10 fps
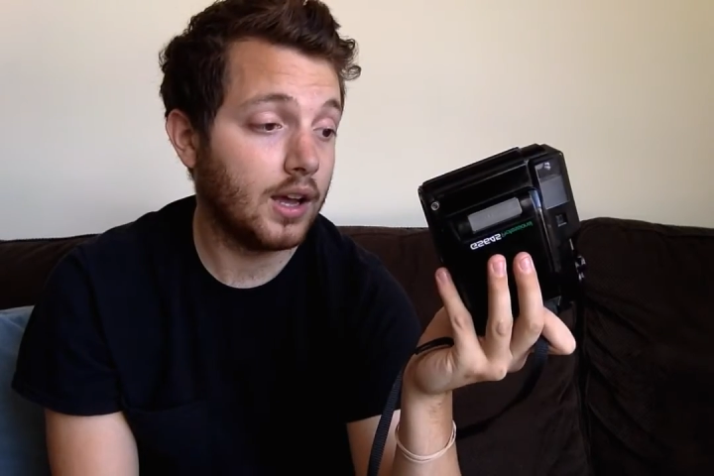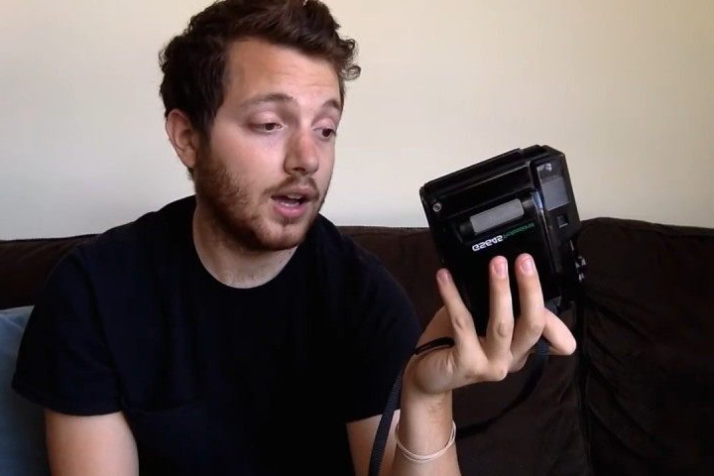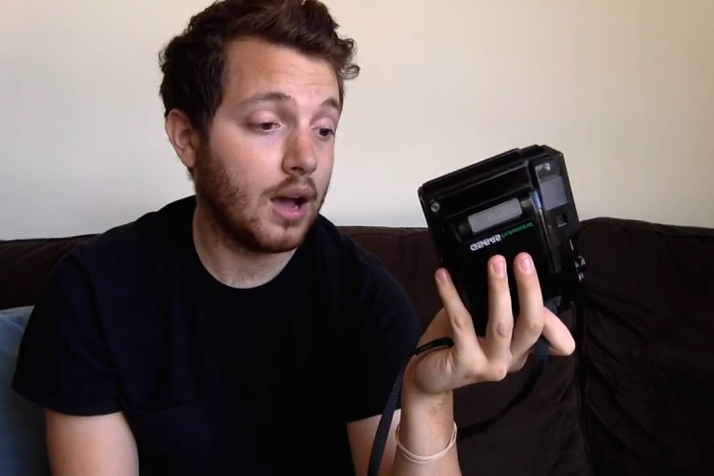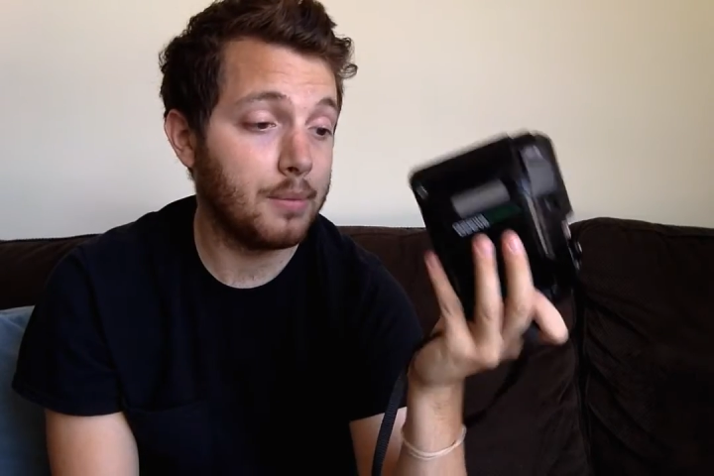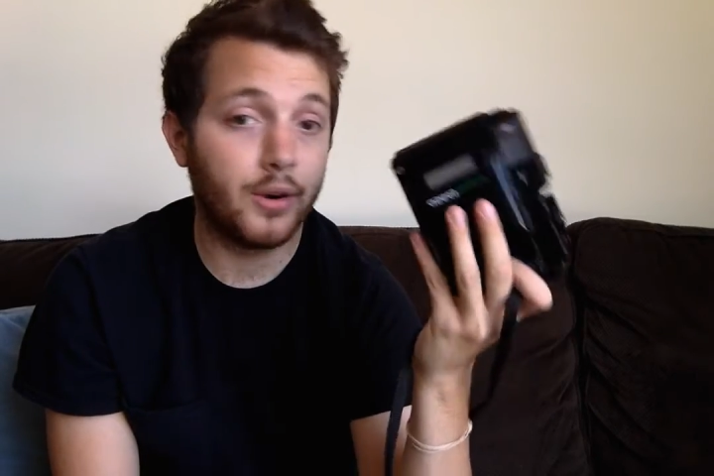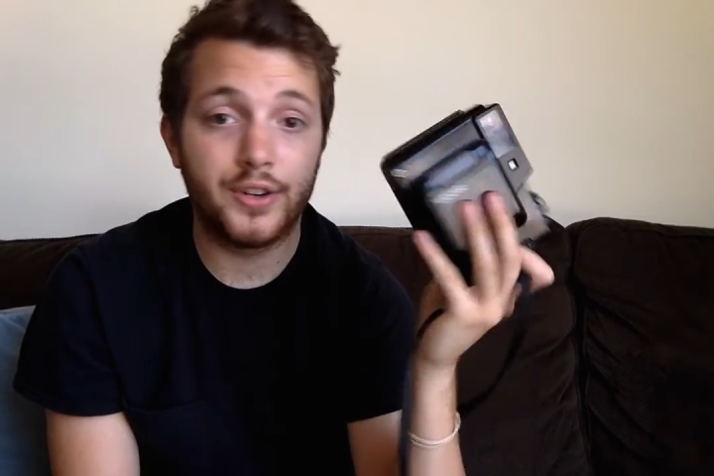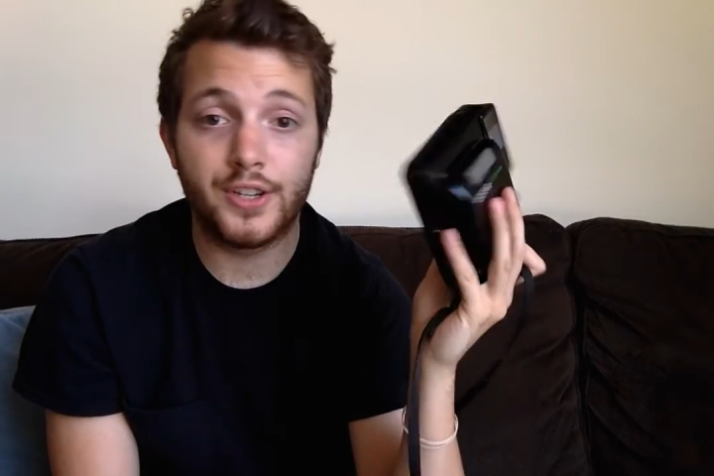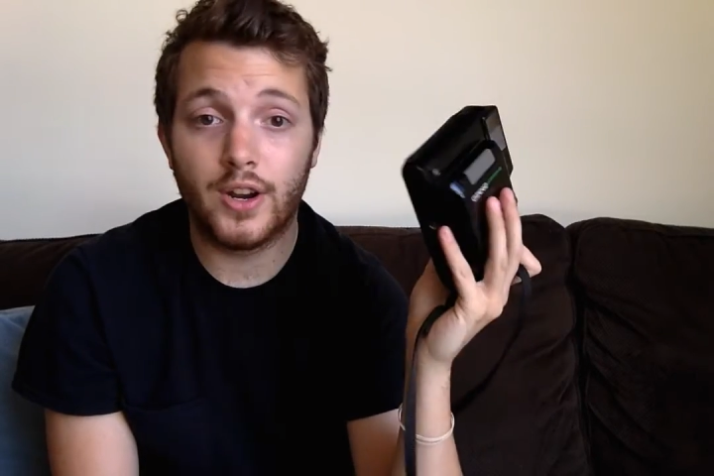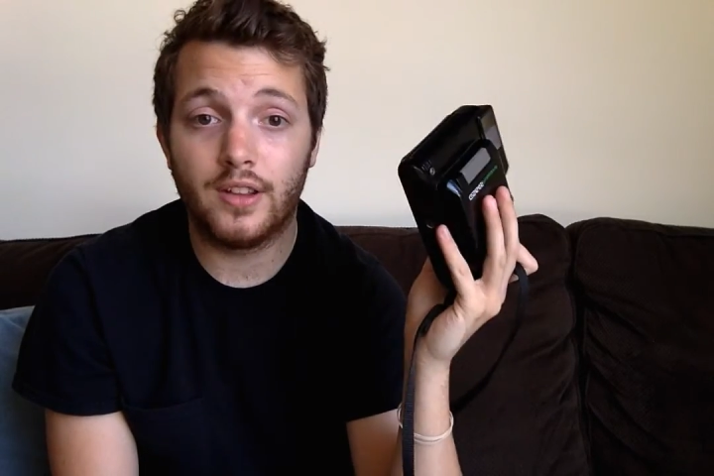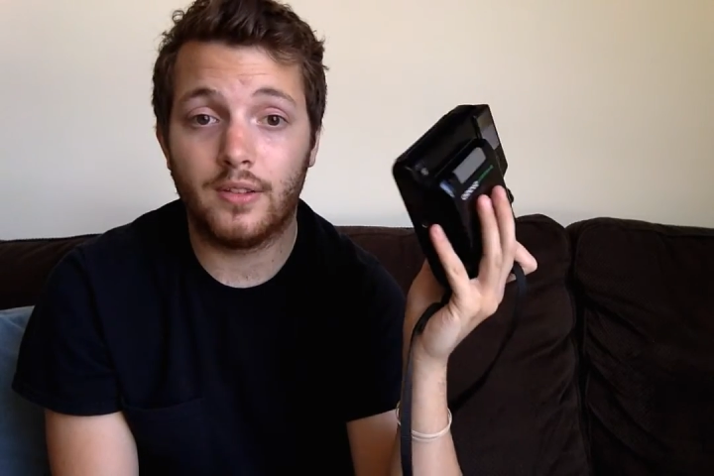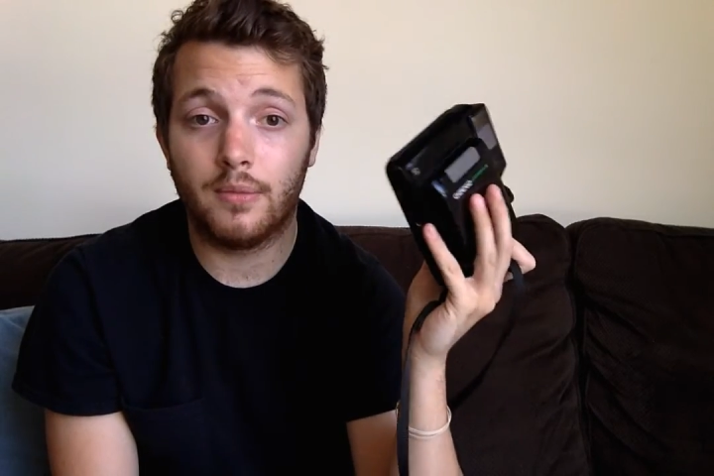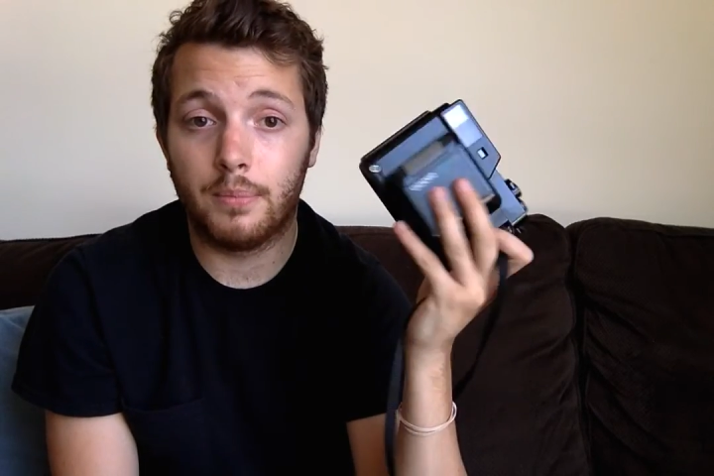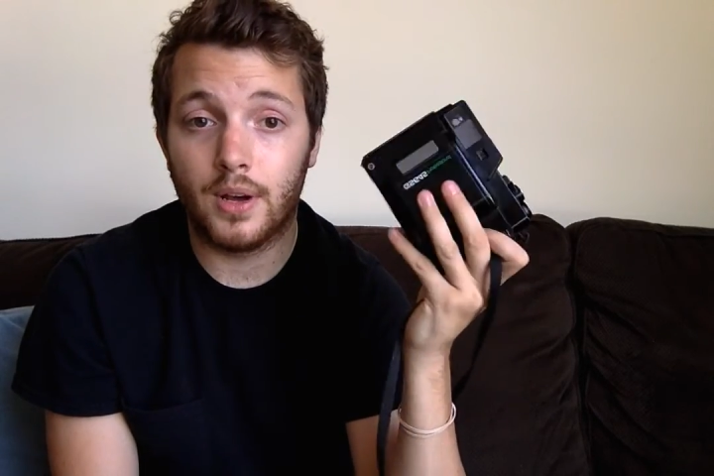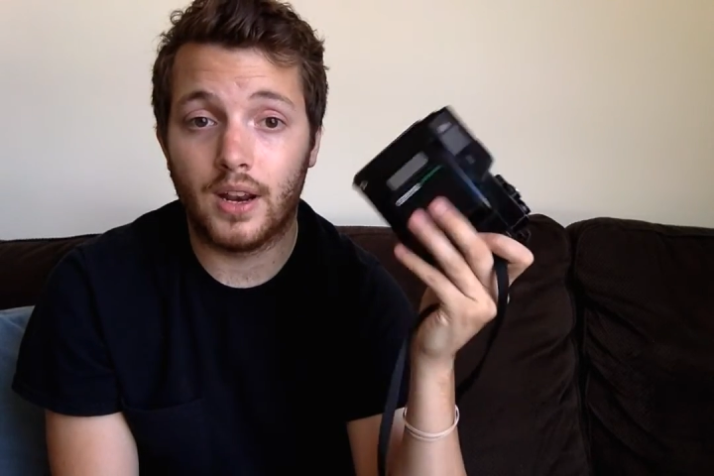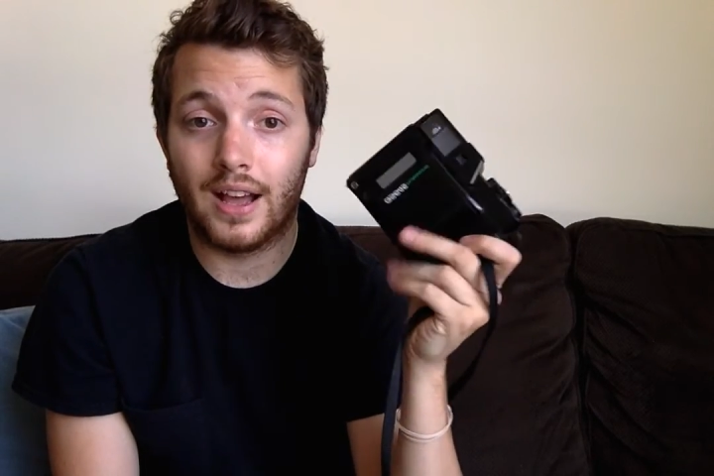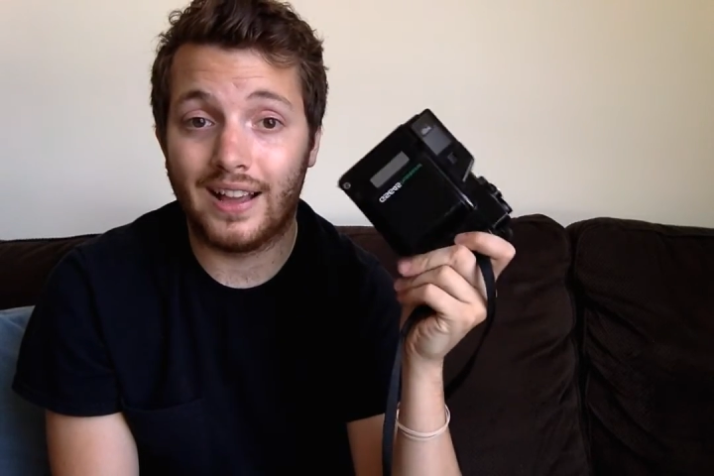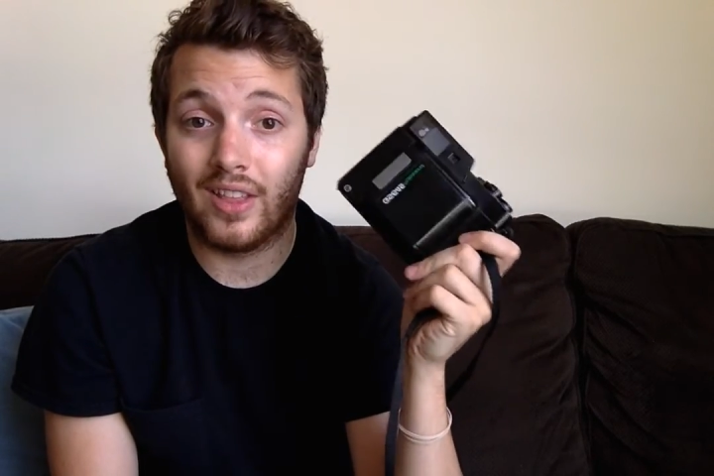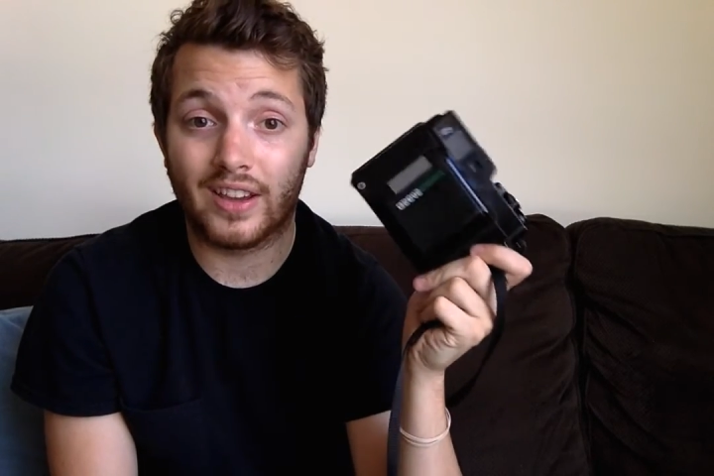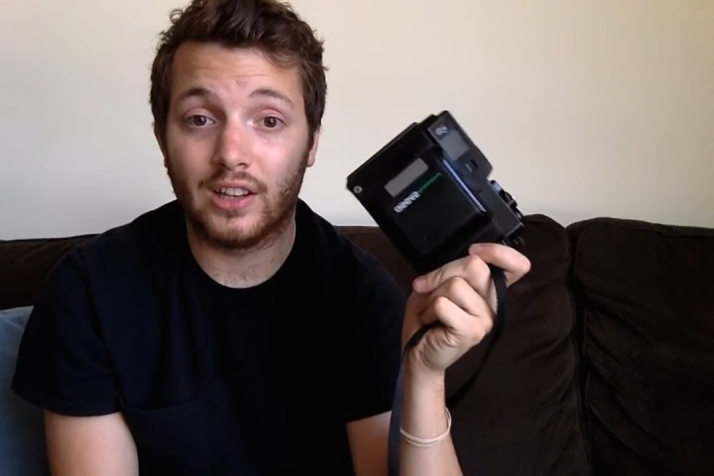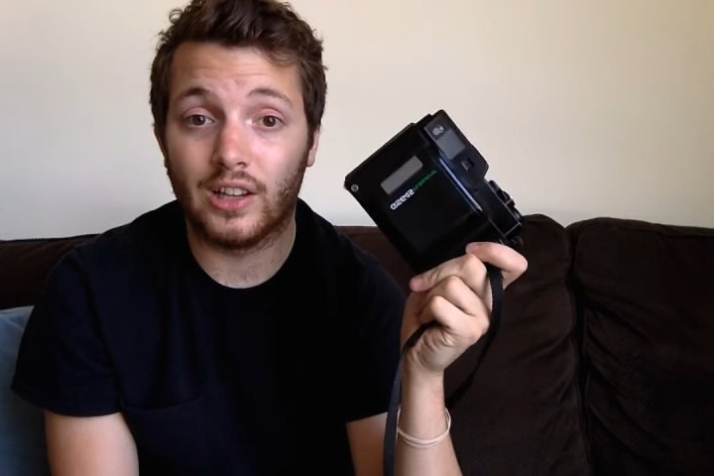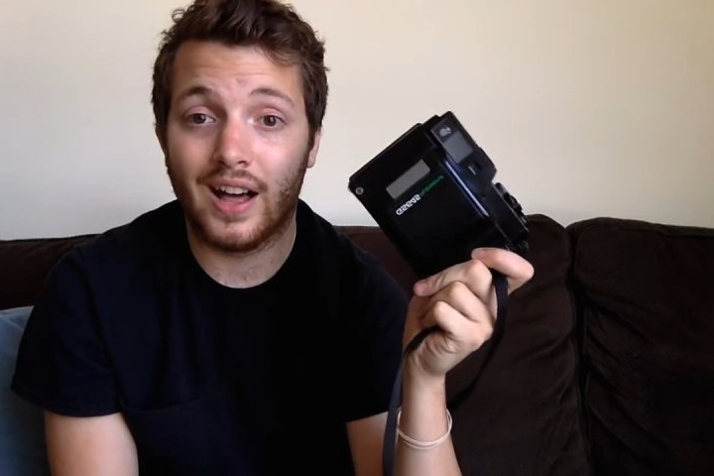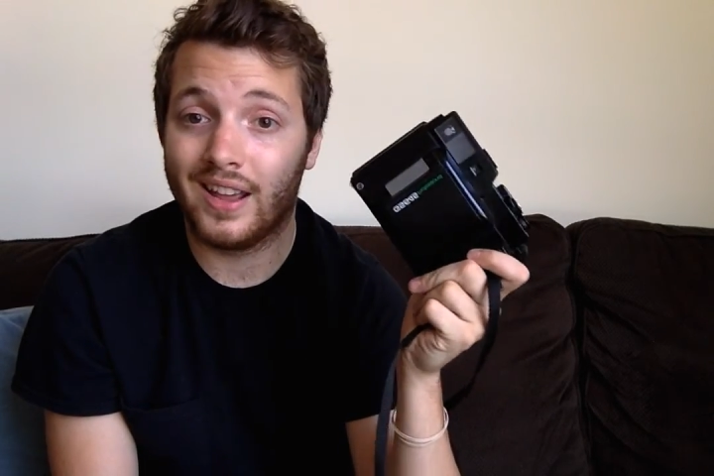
I'm going to return it, but I like it a lot,